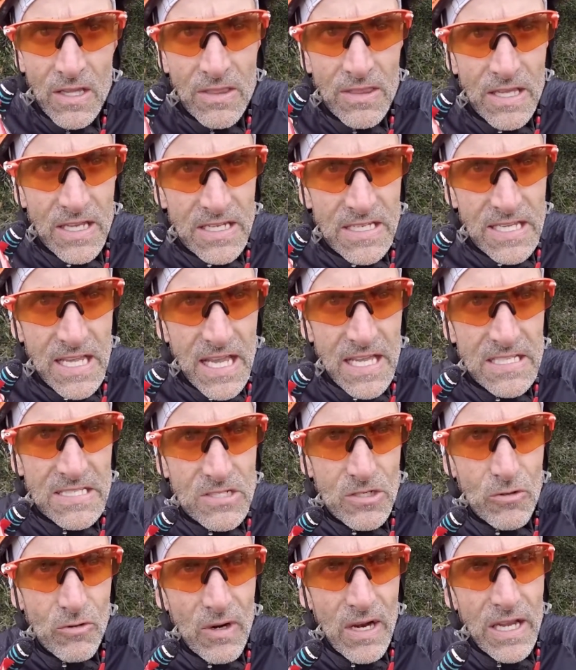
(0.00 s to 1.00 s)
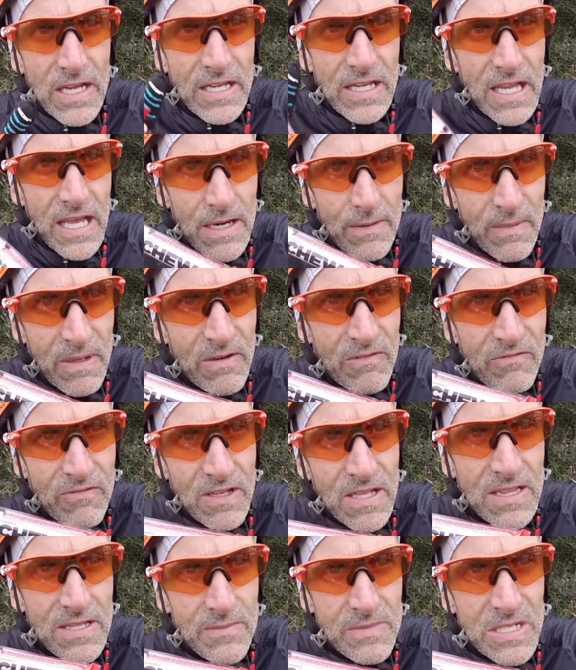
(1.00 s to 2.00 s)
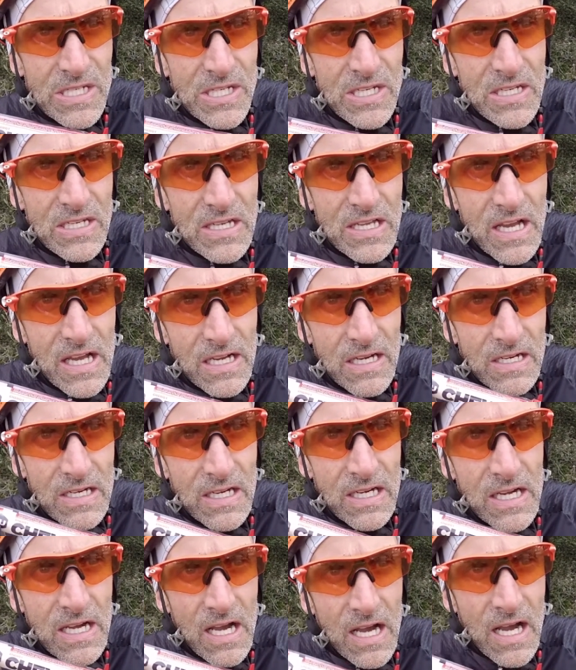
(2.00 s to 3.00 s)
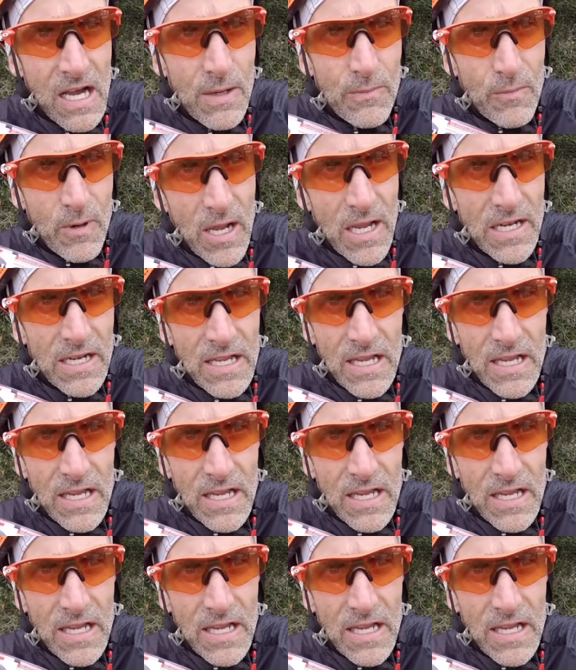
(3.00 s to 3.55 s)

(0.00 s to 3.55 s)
They taste great. Get them at feedthemachine.com right